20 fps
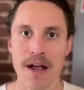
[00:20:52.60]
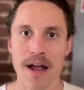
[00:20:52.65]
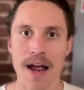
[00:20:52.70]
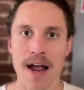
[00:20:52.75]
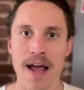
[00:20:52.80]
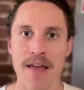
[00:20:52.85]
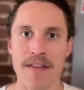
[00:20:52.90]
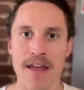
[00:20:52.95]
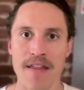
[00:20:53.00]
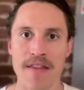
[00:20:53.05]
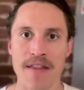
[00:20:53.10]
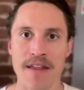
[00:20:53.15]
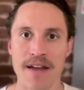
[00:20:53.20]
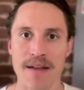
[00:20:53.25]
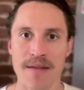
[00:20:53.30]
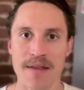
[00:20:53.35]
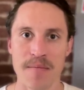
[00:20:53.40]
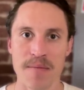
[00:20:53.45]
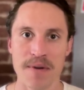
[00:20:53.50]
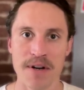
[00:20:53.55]
And then
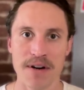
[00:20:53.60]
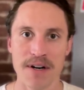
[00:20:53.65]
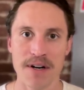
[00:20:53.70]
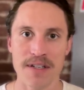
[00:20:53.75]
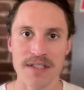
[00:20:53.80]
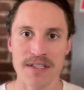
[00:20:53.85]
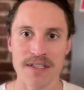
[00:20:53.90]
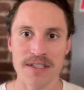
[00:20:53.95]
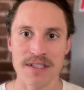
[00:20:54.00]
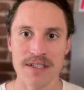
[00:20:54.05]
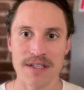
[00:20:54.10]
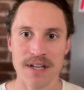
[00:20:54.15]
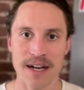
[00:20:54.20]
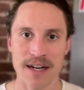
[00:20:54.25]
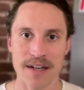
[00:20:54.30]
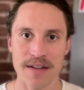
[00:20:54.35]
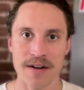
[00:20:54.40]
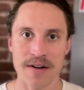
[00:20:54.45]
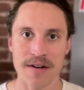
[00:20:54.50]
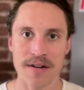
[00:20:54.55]
the Puritans,
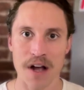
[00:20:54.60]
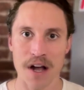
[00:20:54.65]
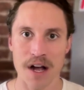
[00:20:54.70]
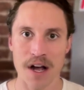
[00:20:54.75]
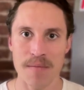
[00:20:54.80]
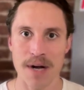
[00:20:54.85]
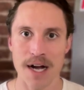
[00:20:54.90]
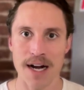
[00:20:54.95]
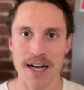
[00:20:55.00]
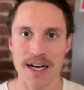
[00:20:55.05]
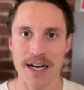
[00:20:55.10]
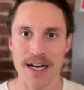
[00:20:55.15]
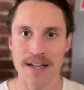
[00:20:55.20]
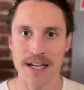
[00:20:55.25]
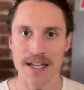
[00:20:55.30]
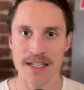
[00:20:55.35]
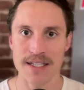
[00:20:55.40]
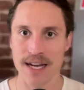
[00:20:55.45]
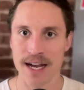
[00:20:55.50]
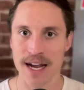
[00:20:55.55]
like, they're law abiding, and
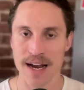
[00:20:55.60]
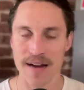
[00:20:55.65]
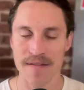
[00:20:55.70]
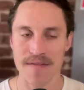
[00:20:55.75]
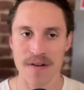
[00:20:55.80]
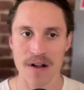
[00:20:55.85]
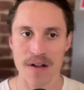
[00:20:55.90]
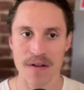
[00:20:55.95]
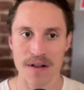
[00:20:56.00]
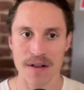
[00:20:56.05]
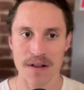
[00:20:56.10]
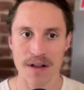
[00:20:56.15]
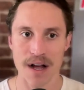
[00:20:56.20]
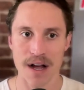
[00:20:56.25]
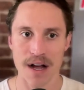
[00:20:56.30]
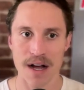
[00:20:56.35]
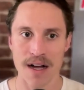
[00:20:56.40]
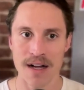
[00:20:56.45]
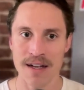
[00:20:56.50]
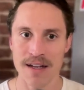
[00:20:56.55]
they say, hey, follow the
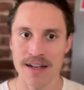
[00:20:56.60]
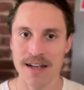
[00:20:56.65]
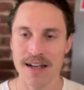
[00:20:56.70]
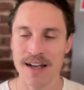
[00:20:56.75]
law.